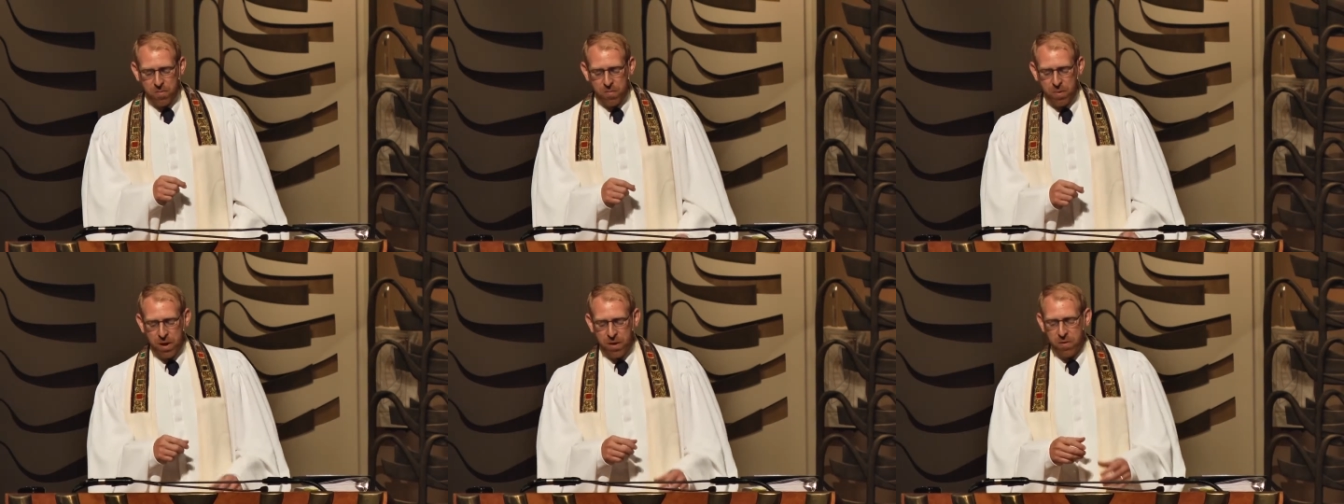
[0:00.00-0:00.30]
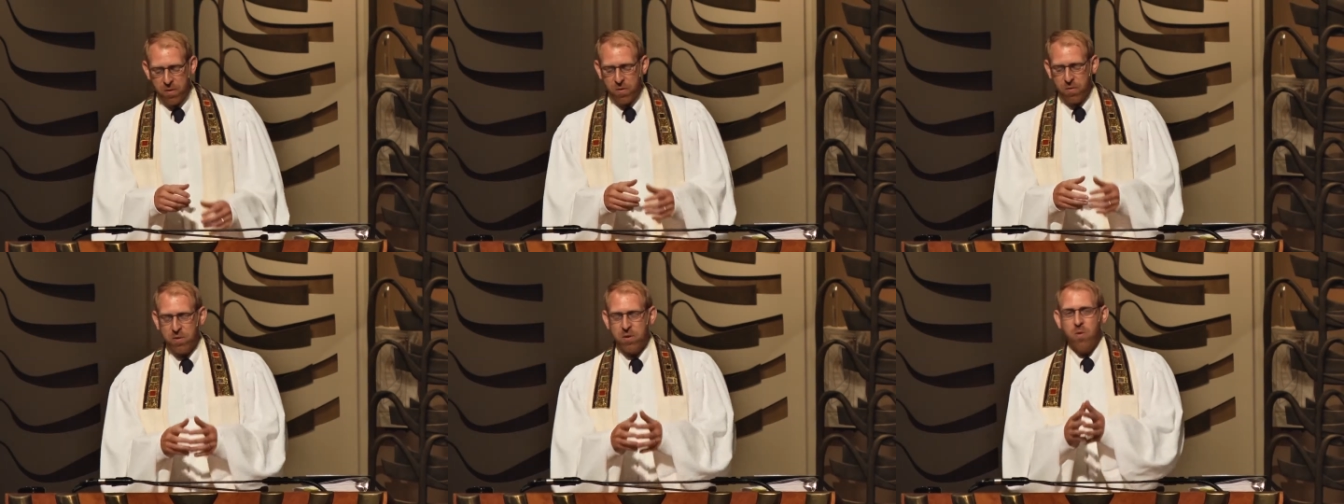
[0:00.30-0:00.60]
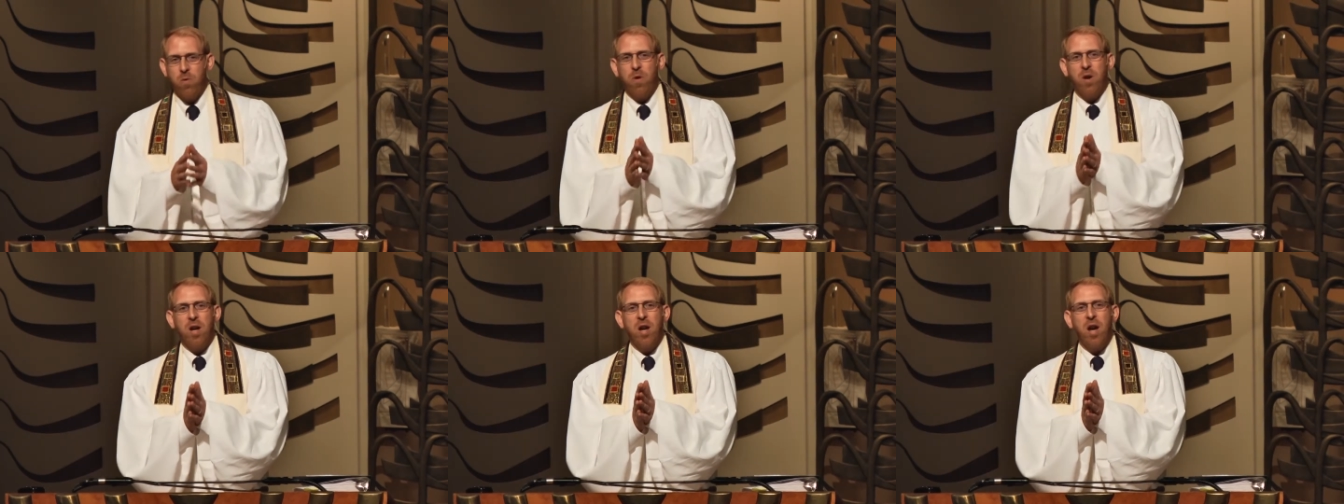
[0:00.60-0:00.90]
by those
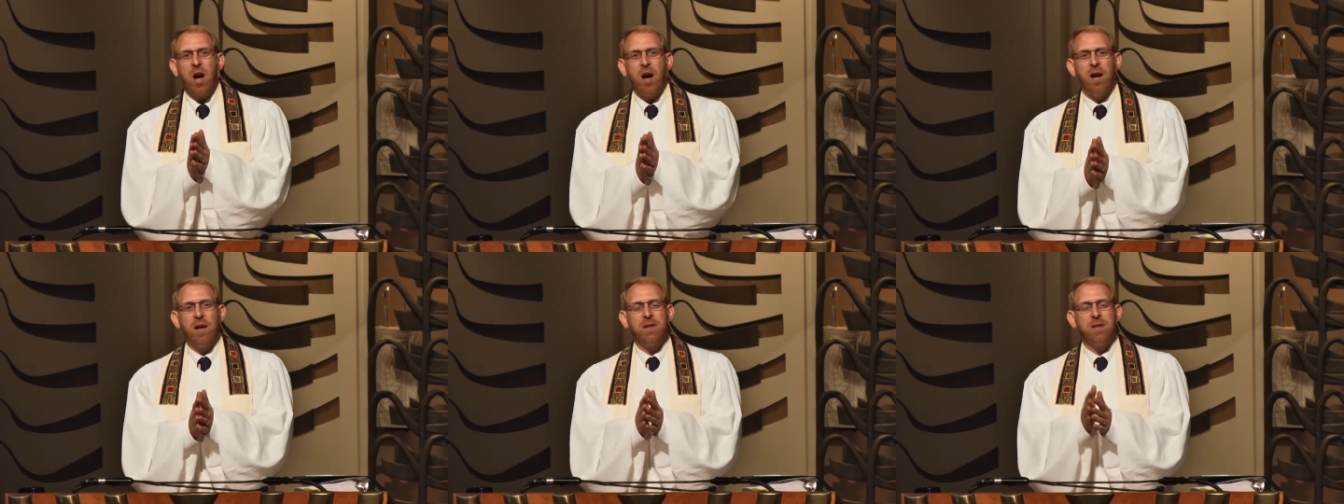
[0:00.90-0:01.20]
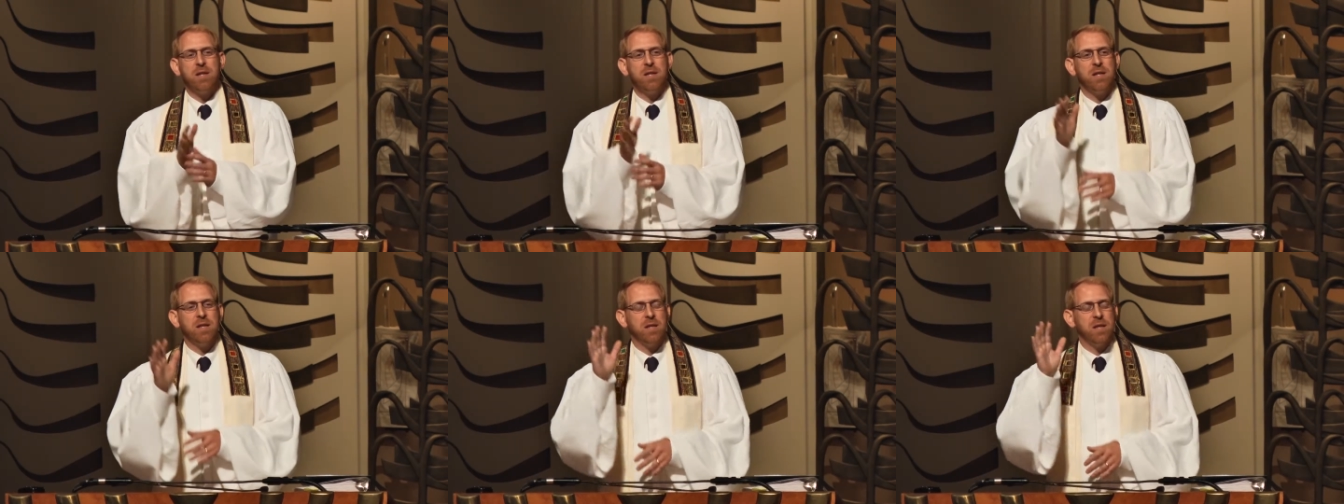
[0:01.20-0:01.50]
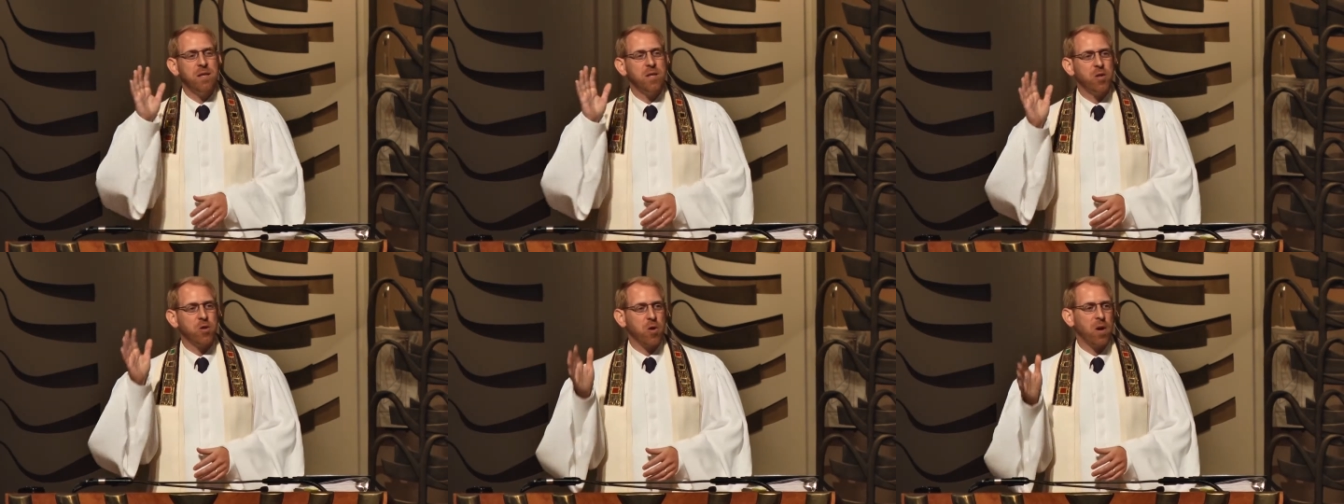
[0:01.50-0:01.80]
who are
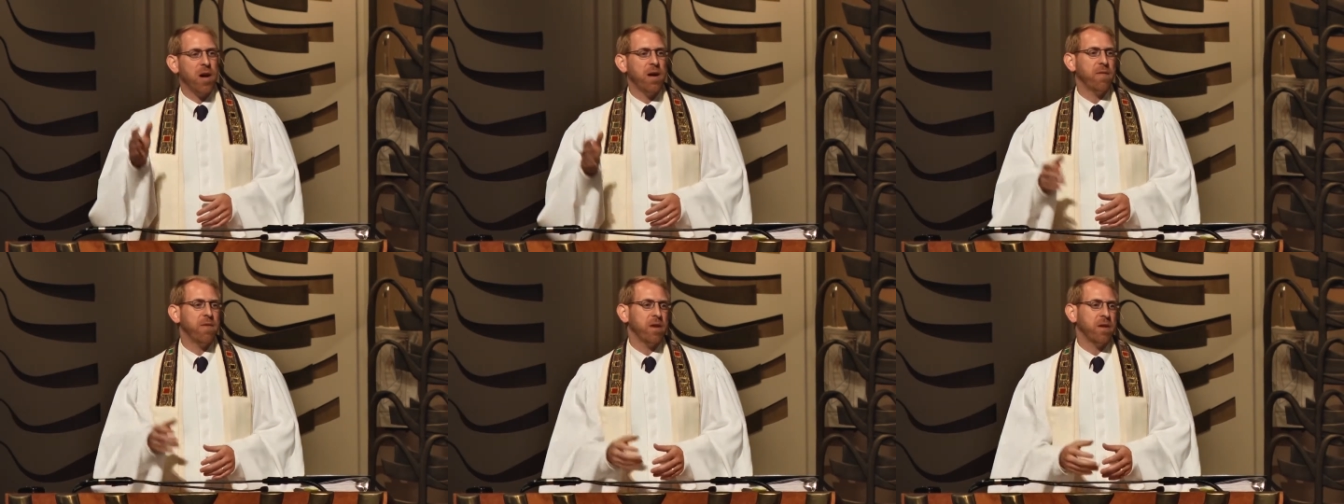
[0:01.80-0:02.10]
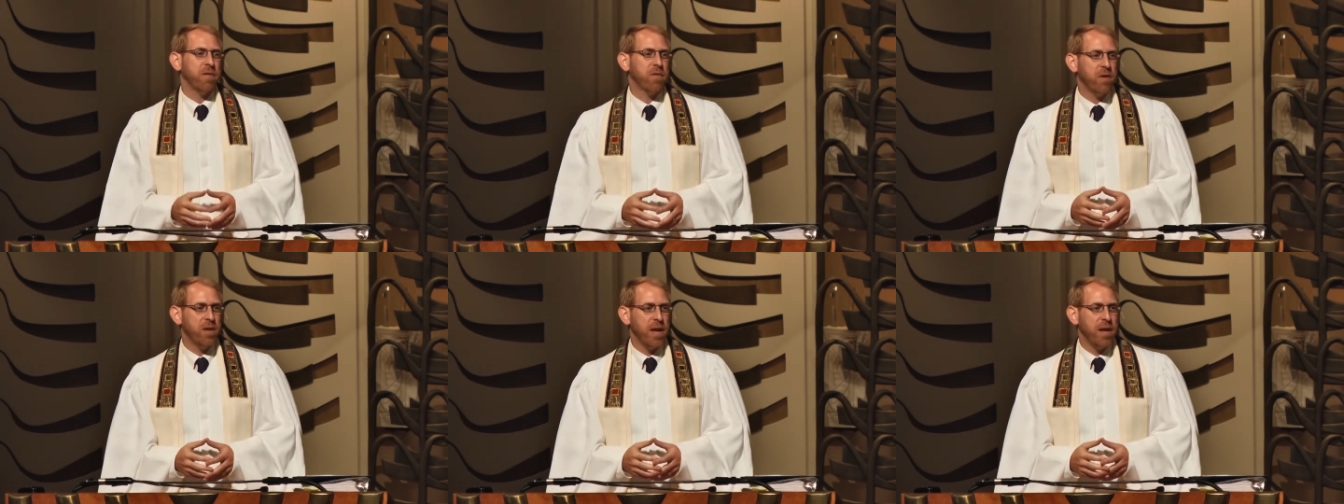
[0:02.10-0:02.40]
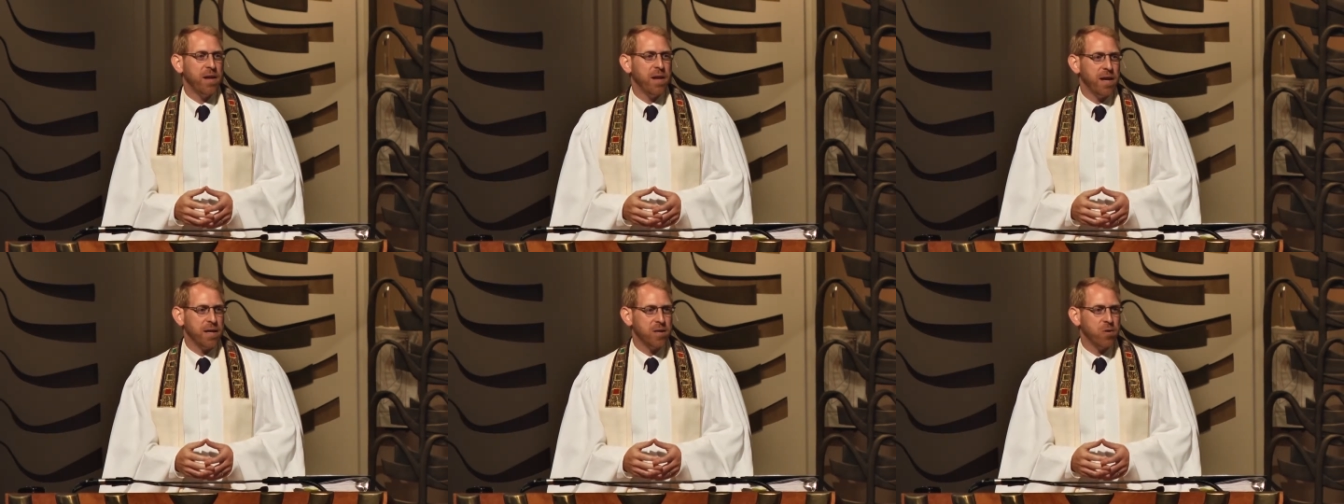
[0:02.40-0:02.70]
constantly striving for
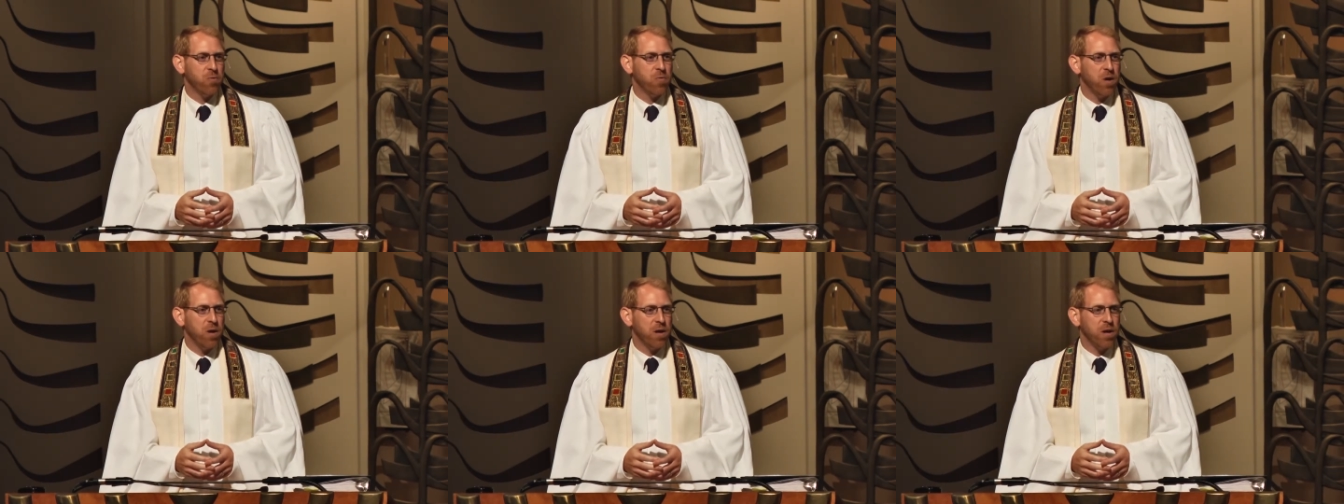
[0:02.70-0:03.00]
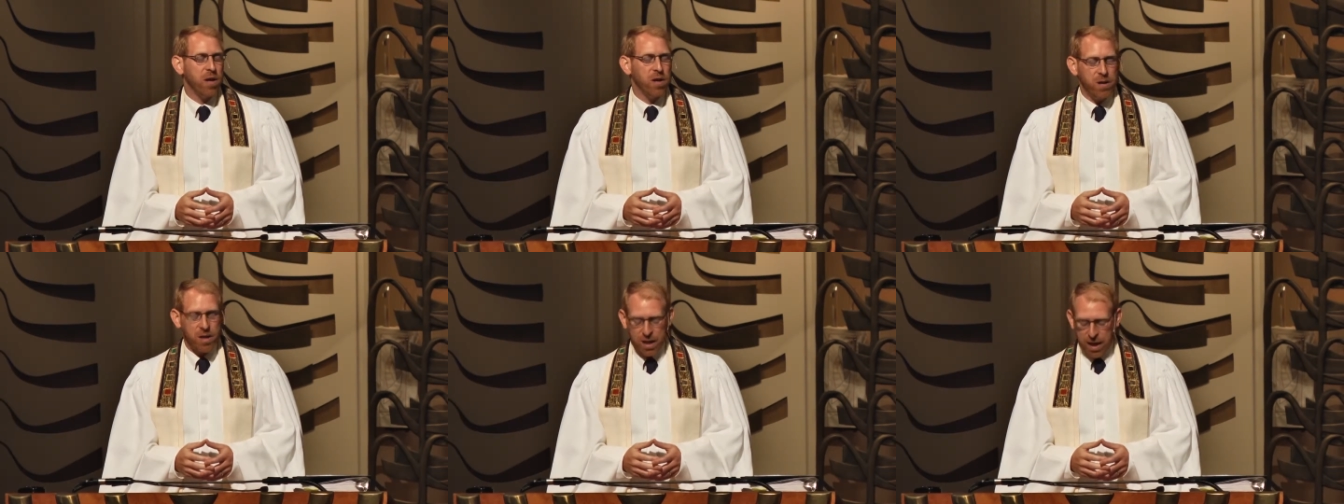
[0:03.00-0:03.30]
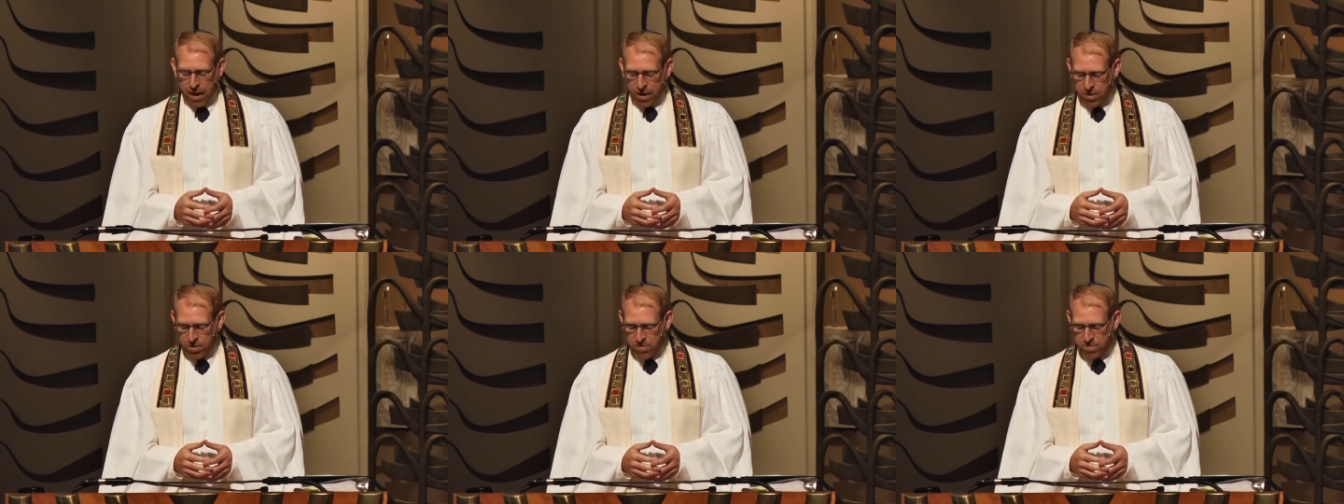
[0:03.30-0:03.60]
that next rung on the
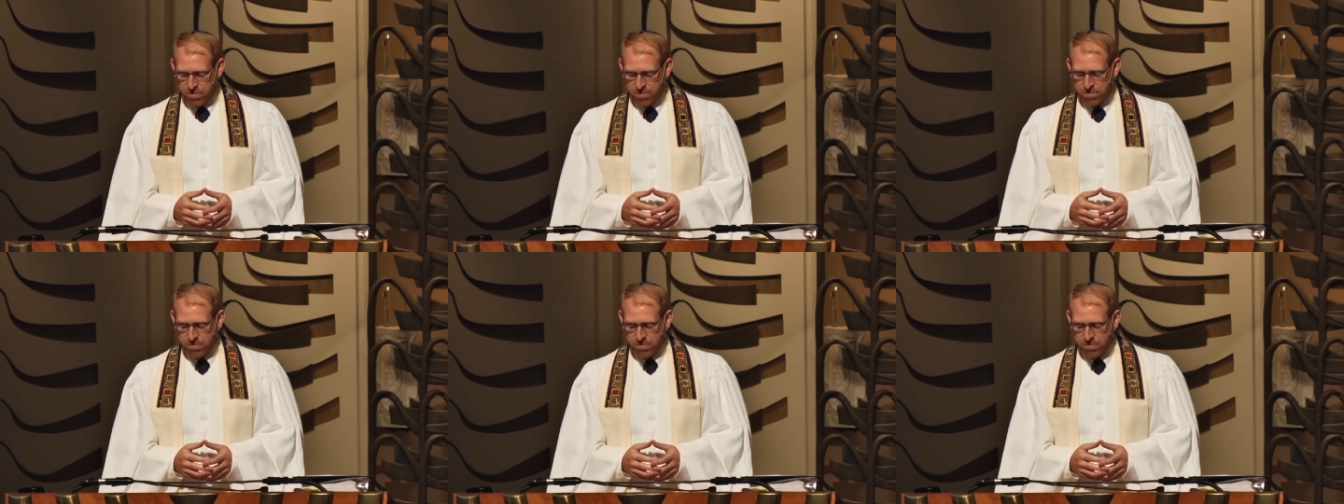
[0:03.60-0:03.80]
ladder.